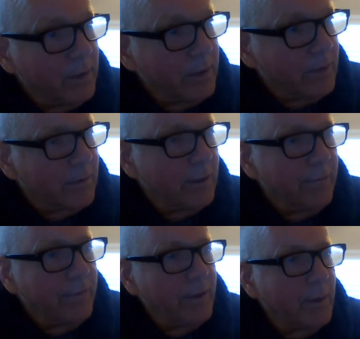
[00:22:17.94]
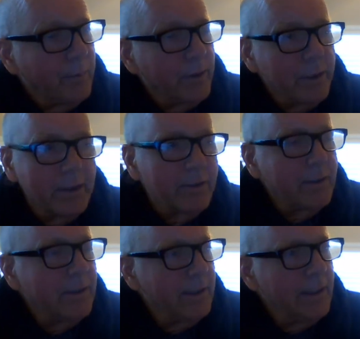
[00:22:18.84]
this, to defund the police,
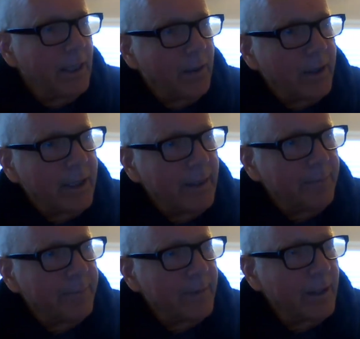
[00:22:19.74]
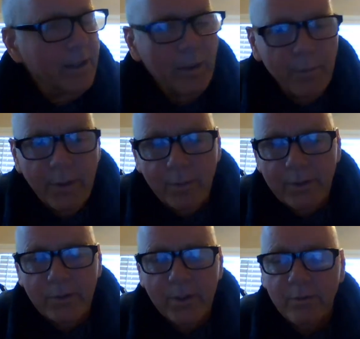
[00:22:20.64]
okay? There are
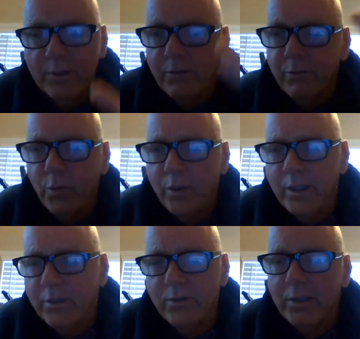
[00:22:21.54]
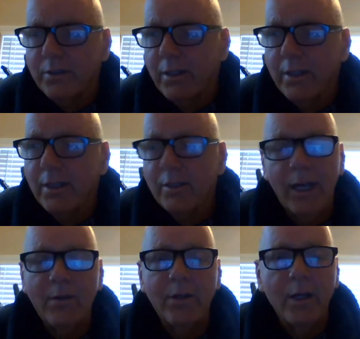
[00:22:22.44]
public servants, forty to sixty thousand. I
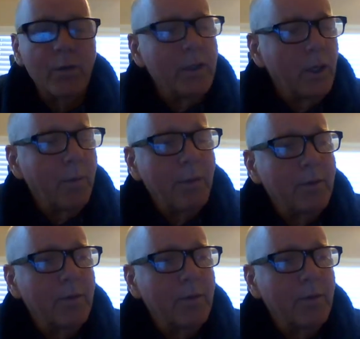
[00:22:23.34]
don't know. You know, maybe